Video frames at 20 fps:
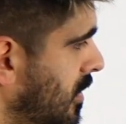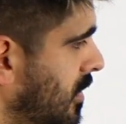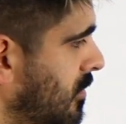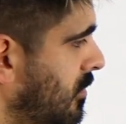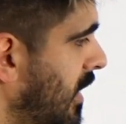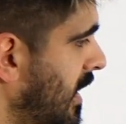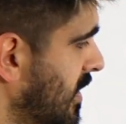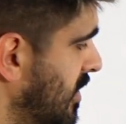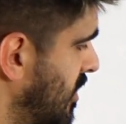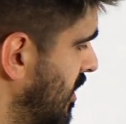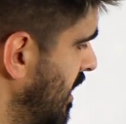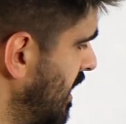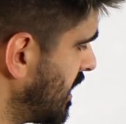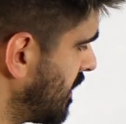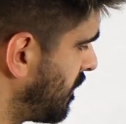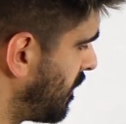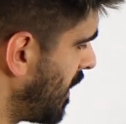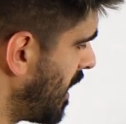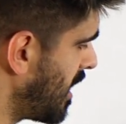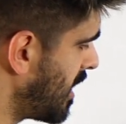Right, so this
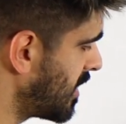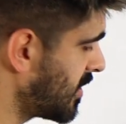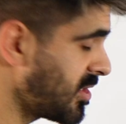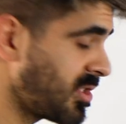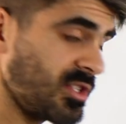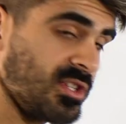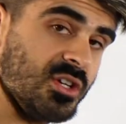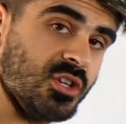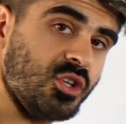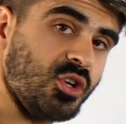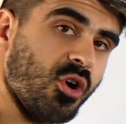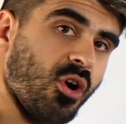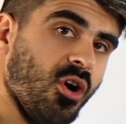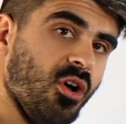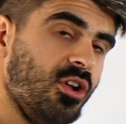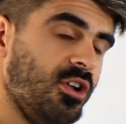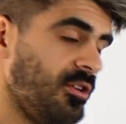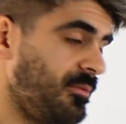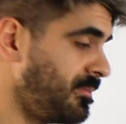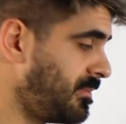first
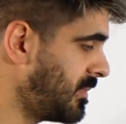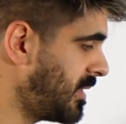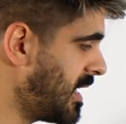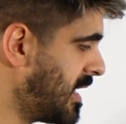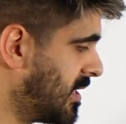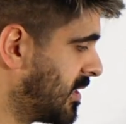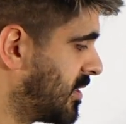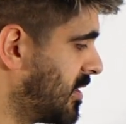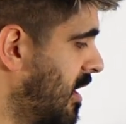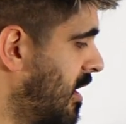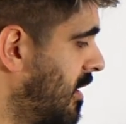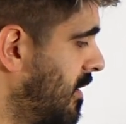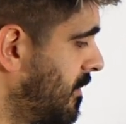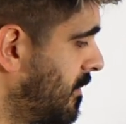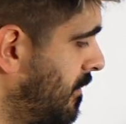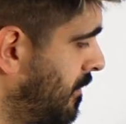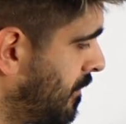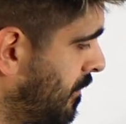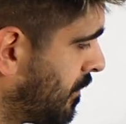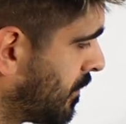column is
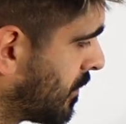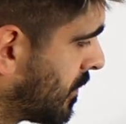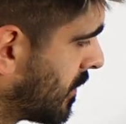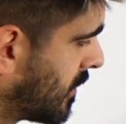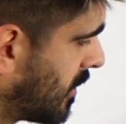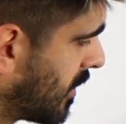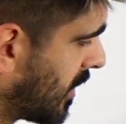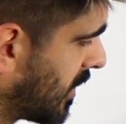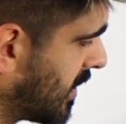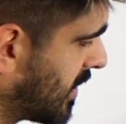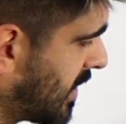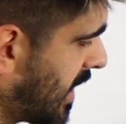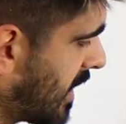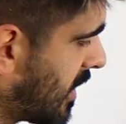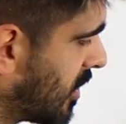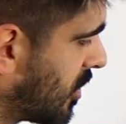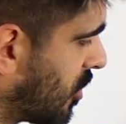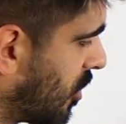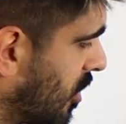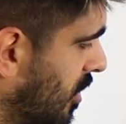done. Look at the
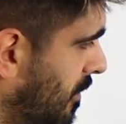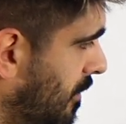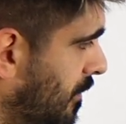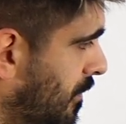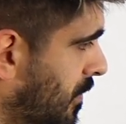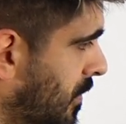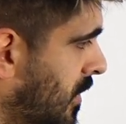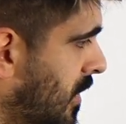second column.